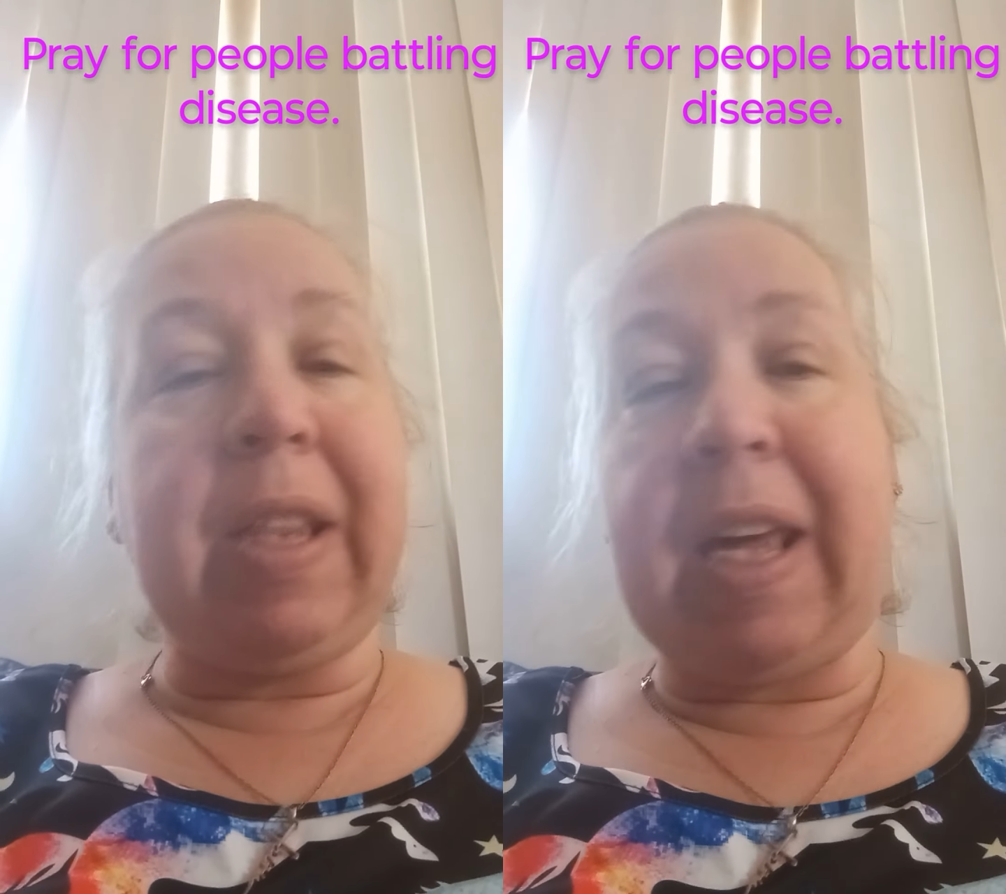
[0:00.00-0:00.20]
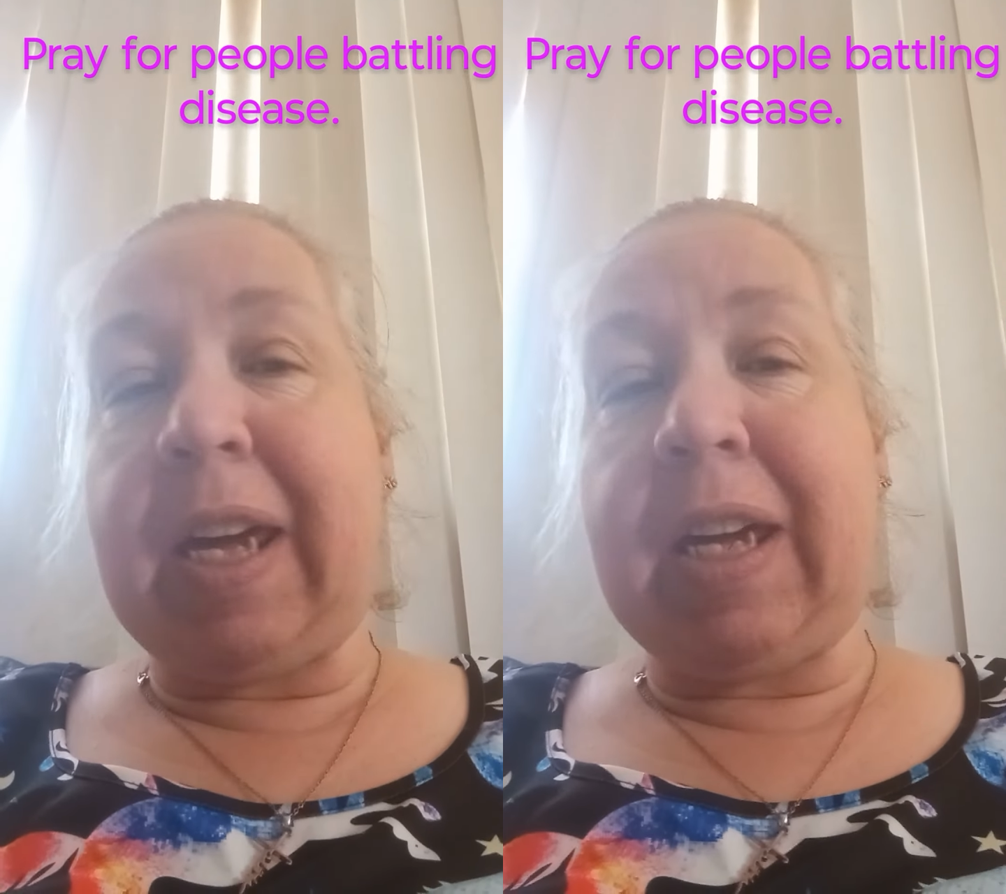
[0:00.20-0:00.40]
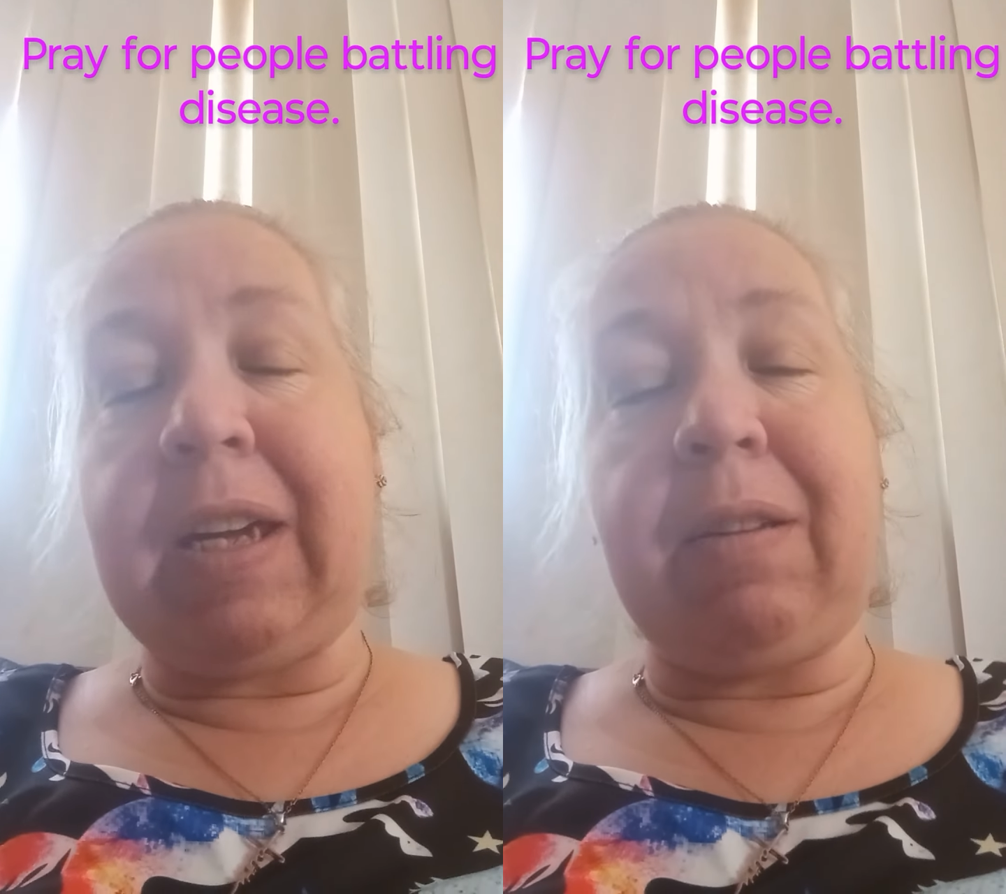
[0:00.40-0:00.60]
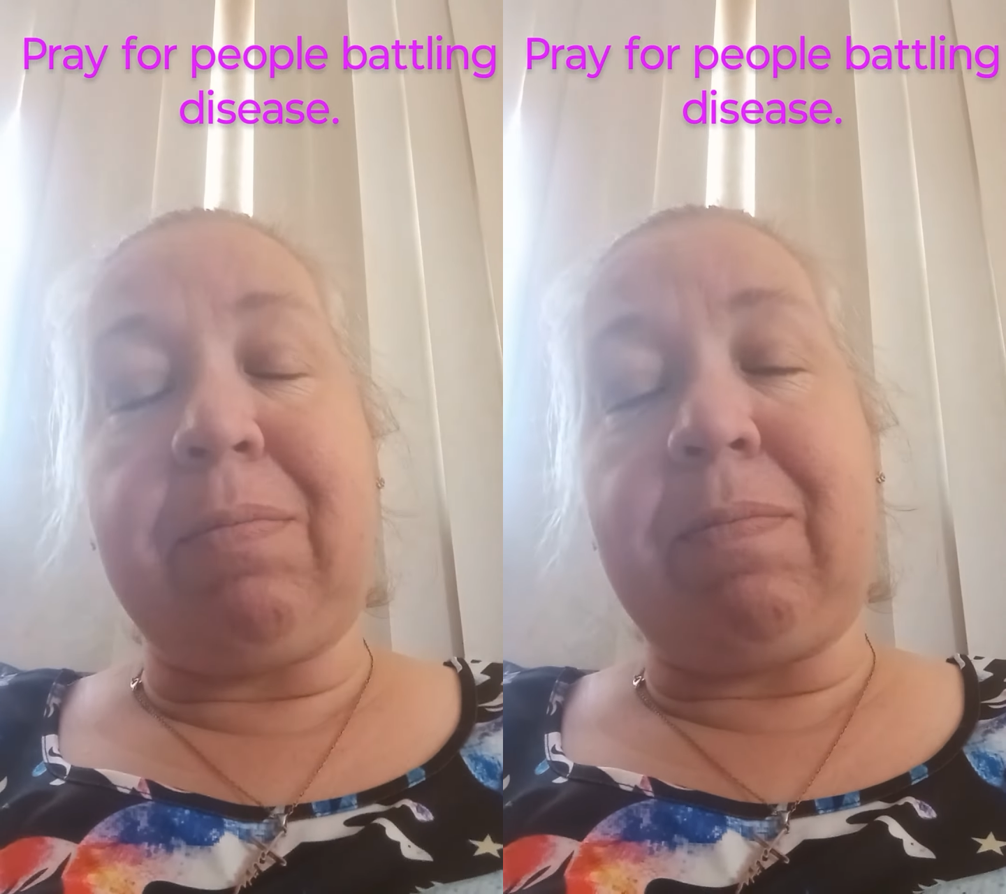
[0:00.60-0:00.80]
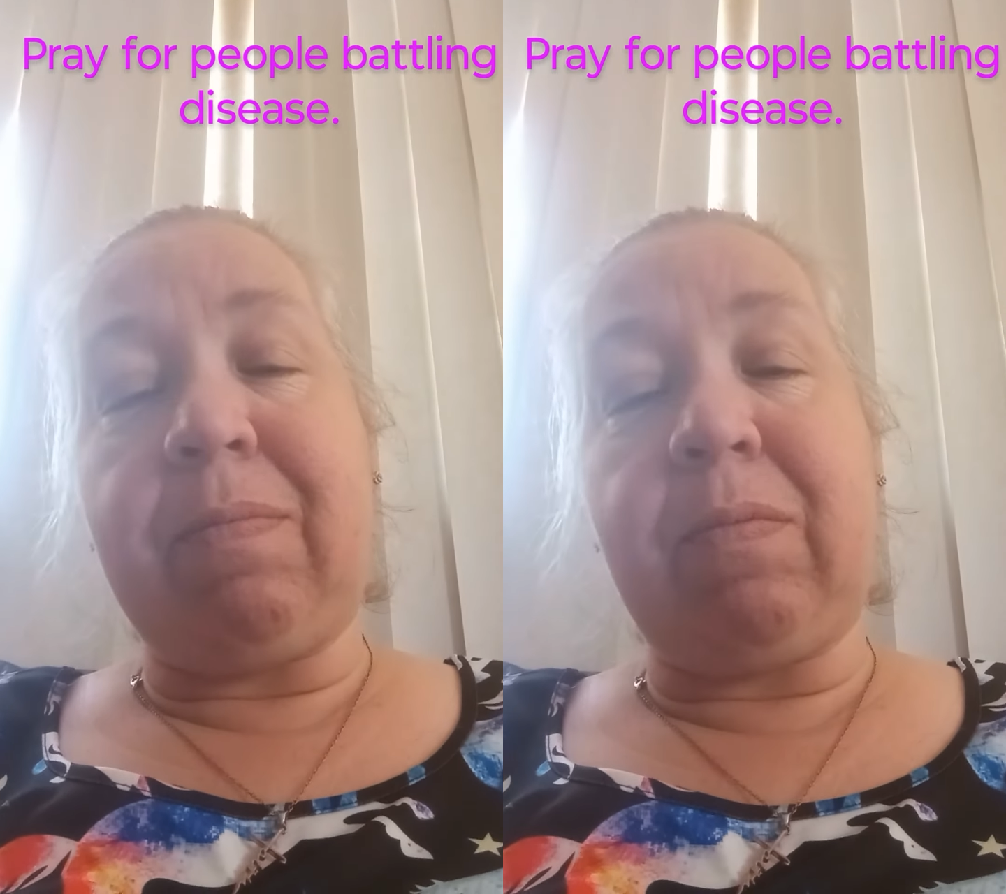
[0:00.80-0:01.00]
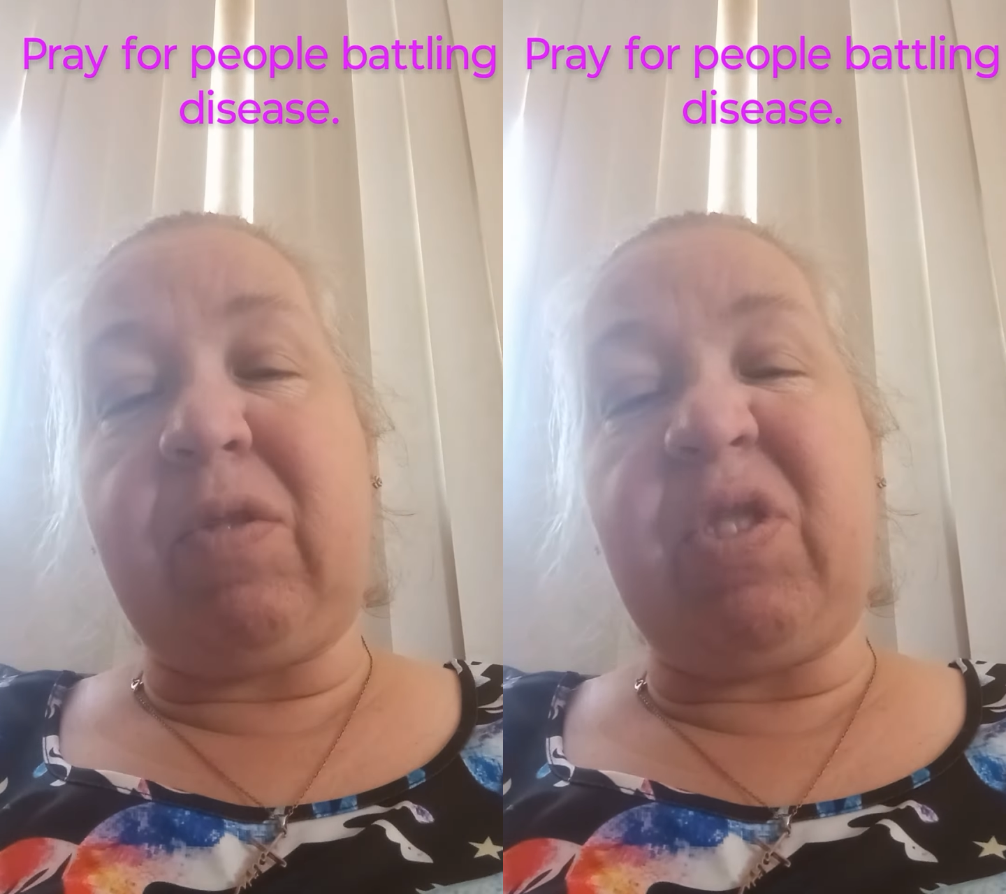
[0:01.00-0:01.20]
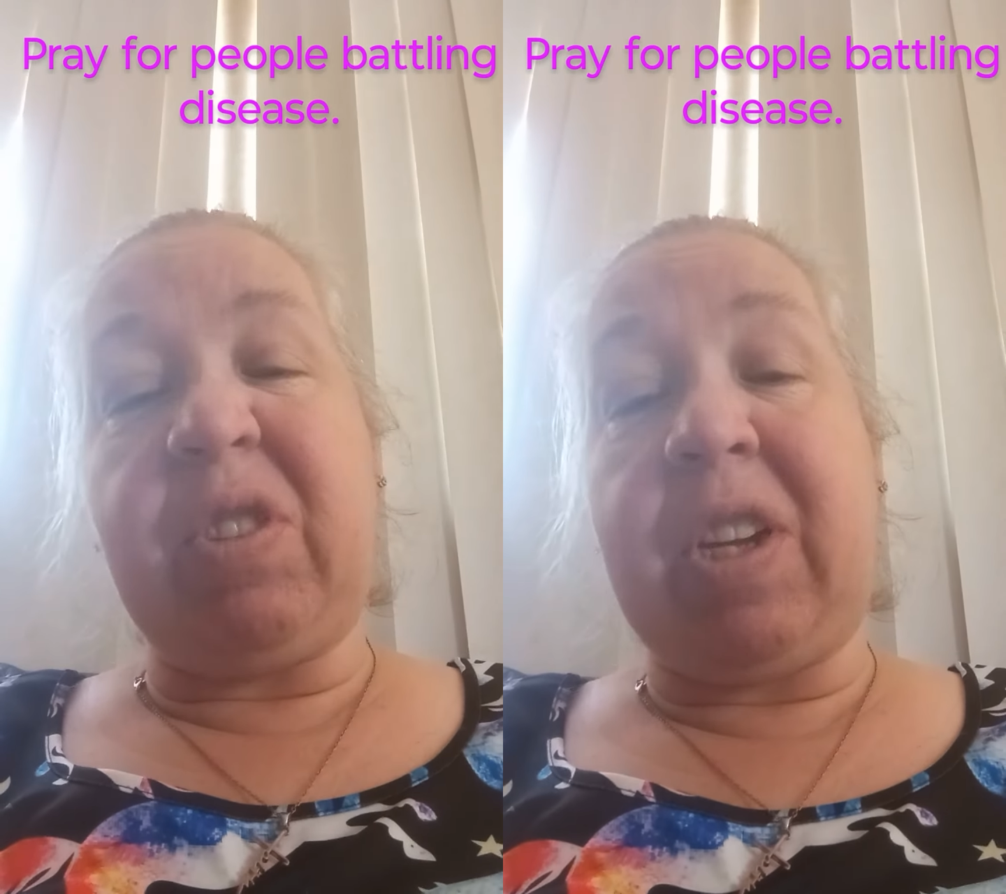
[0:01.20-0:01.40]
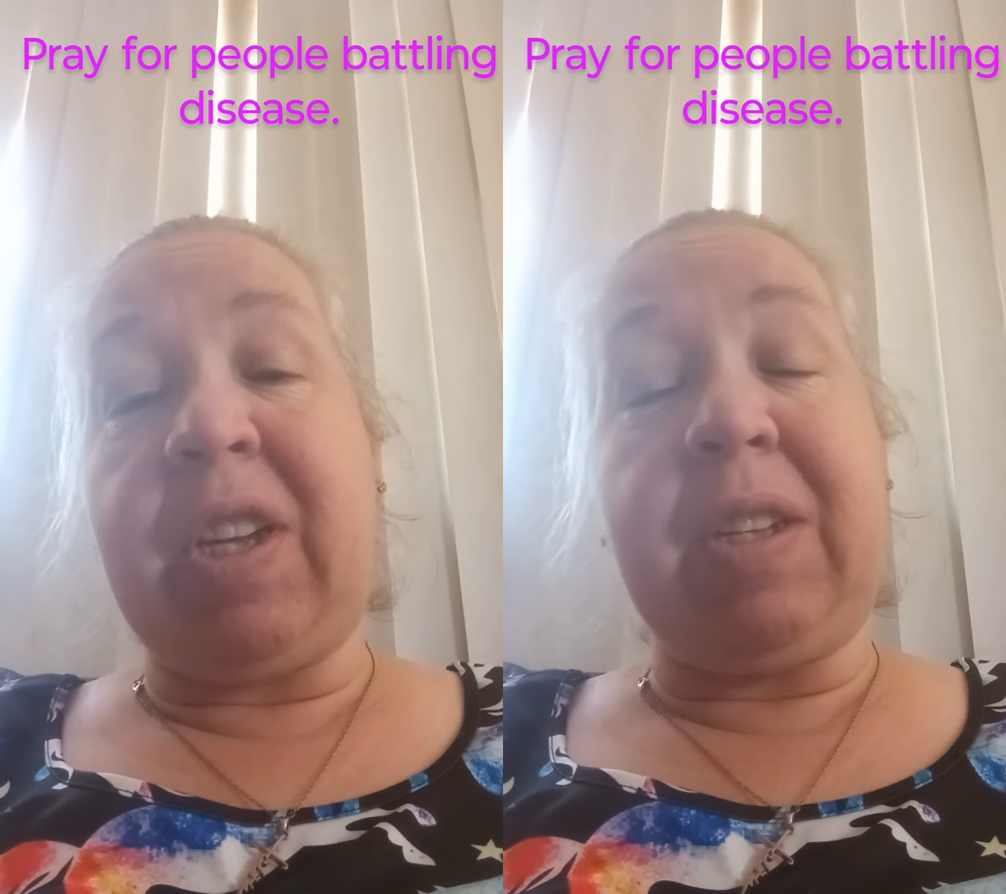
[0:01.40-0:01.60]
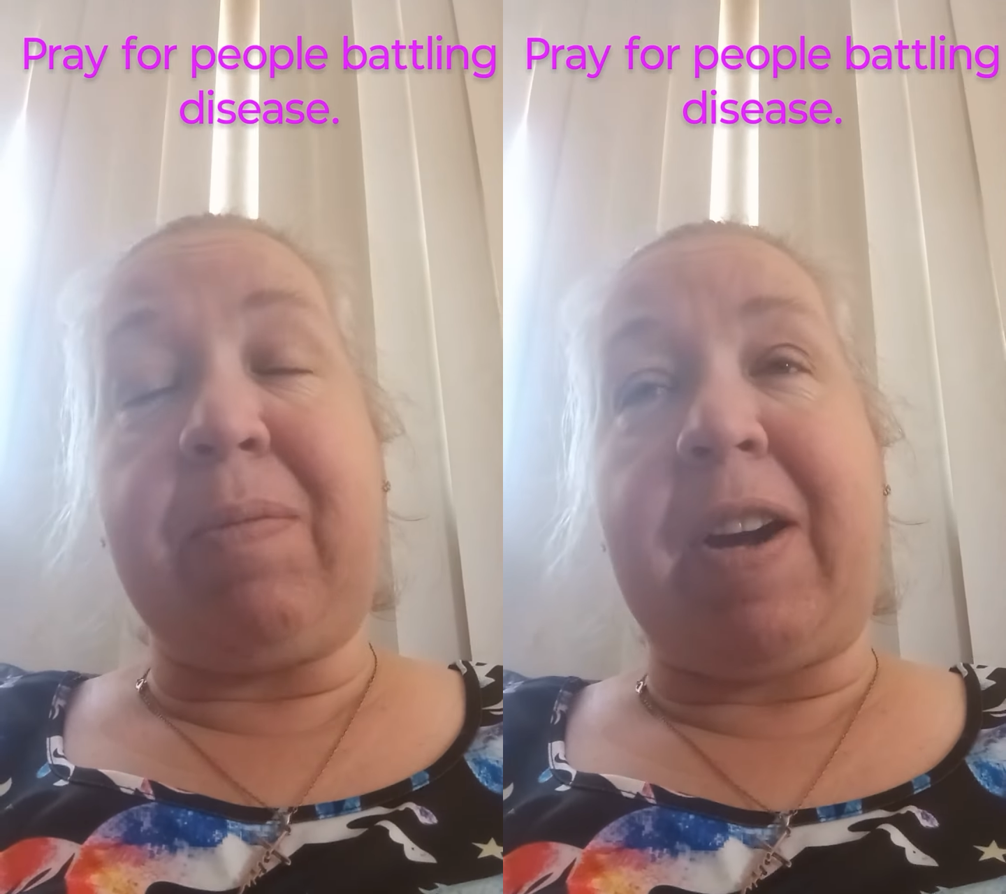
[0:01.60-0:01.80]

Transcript: they is